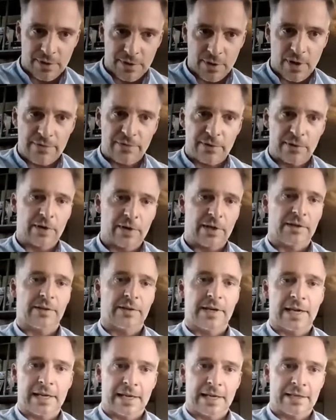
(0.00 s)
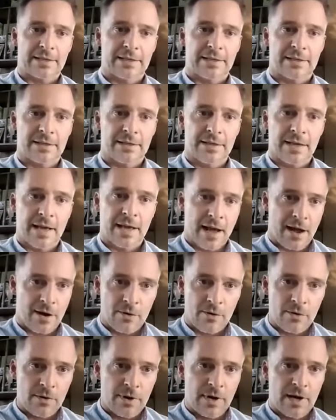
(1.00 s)
So if you look at the adolescents
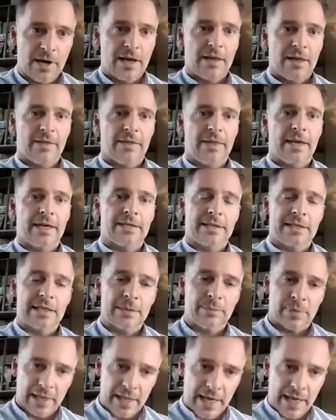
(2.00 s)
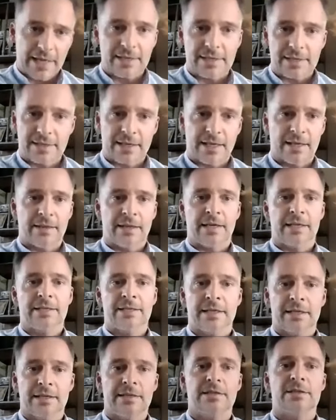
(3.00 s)
now, they sleep less than they
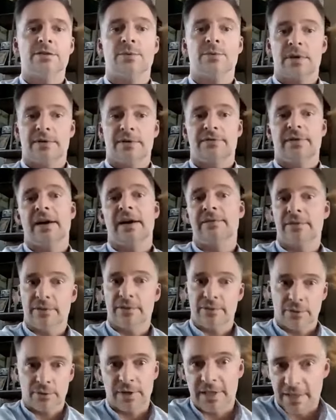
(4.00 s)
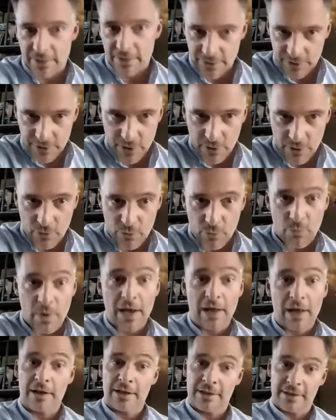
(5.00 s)
did 25 to 30 years ago,
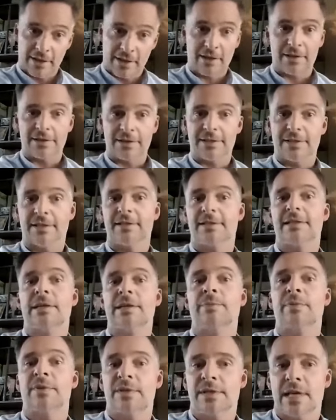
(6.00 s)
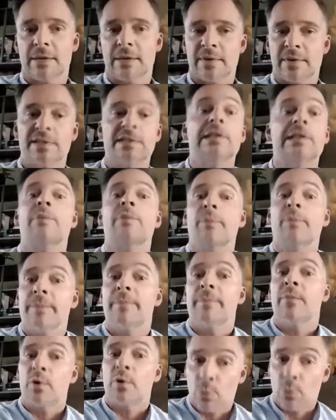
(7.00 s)
while adults still sleep the same. They sleep a
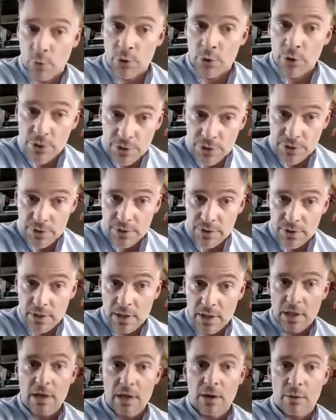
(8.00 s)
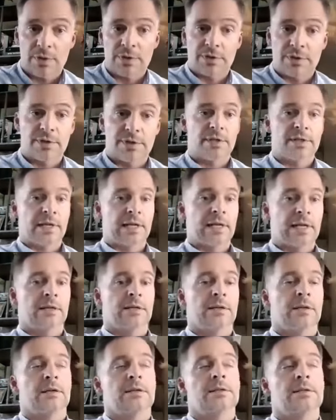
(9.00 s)
bit more worse. What you see is that
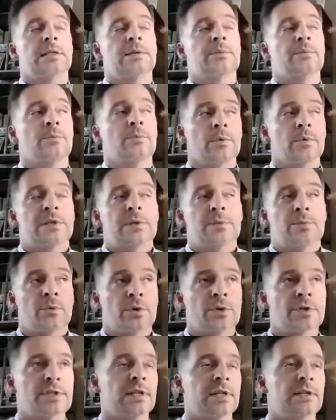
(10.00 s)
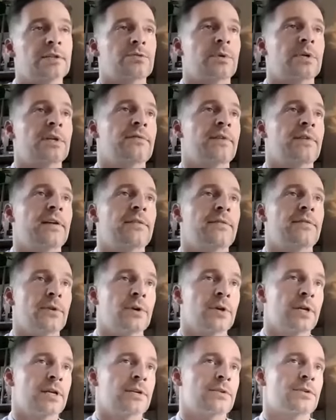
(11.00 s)
adults sleep worse than 25,
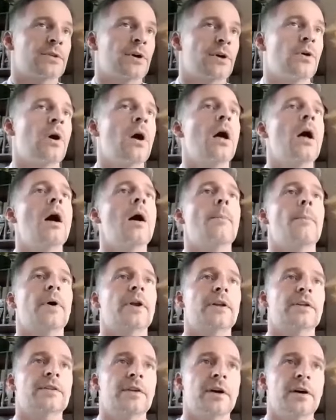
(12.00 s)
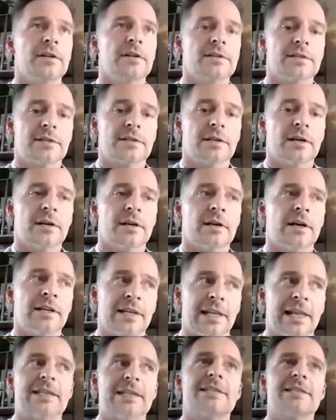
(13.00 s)
30 years ago, but
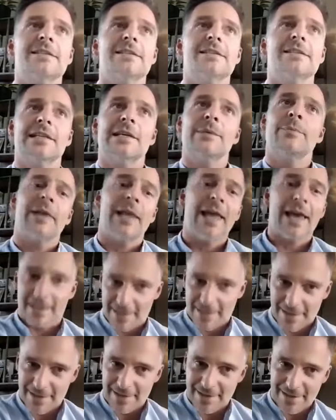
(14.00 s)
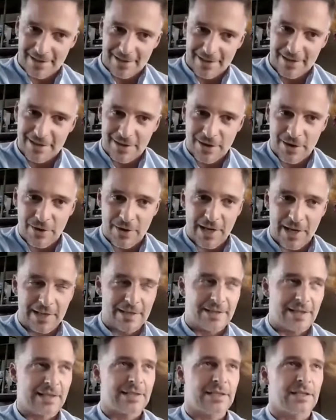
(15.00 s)
adolescents sleep less. So
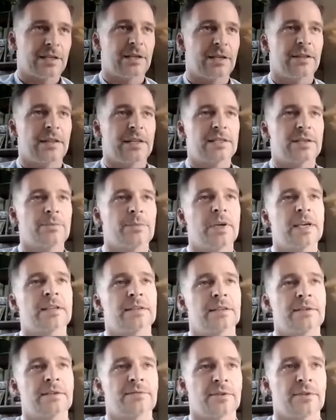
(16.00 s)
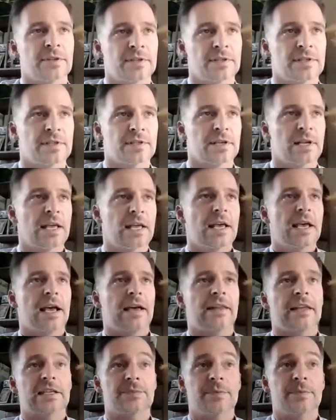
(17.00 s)
that's a big difference.
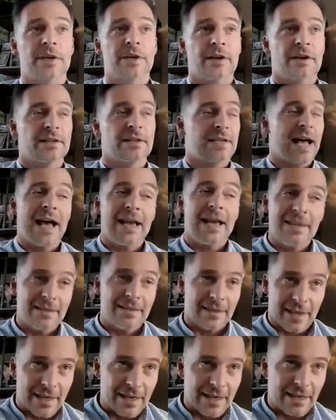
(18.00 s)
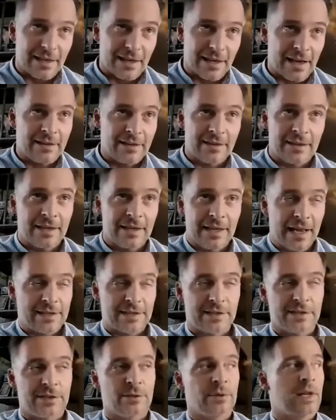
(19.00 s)
And that's because I think it
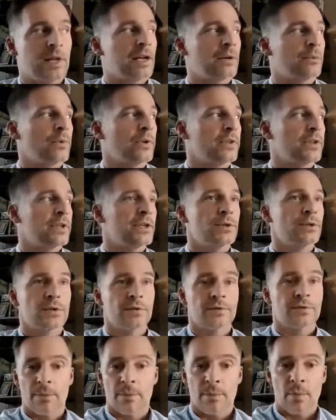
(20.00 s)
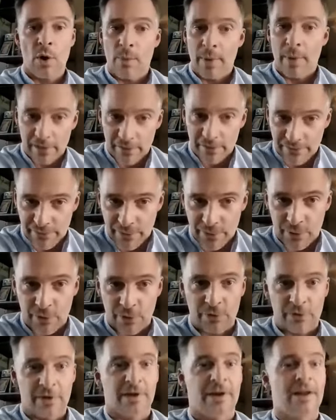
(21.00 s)
has to do a lot with the use of the mobile
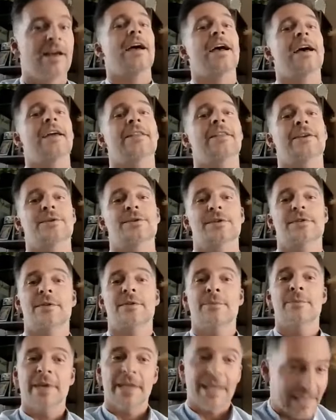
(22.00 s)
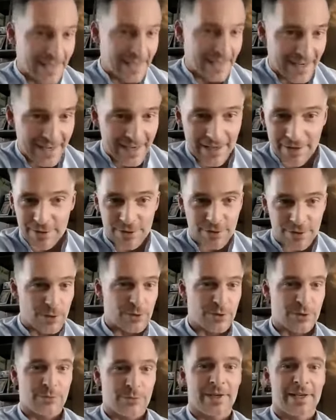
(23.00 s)
phone and the use of the media, the
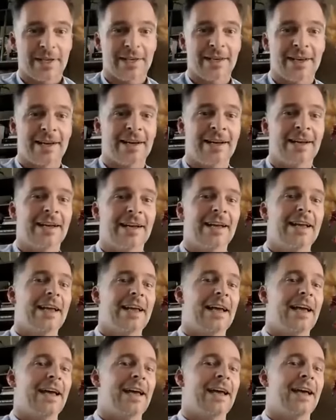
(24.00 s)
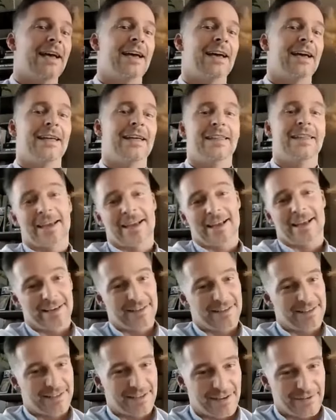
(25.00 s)
social media, that
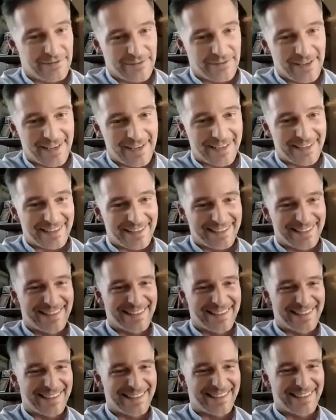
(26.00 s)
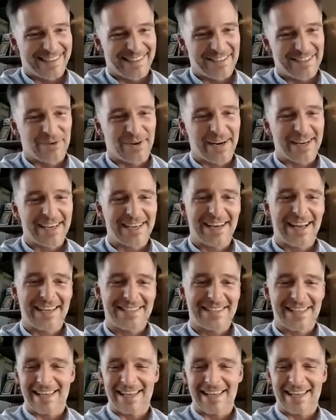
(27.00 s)
kind of stuff. Yeah. Do you recognize?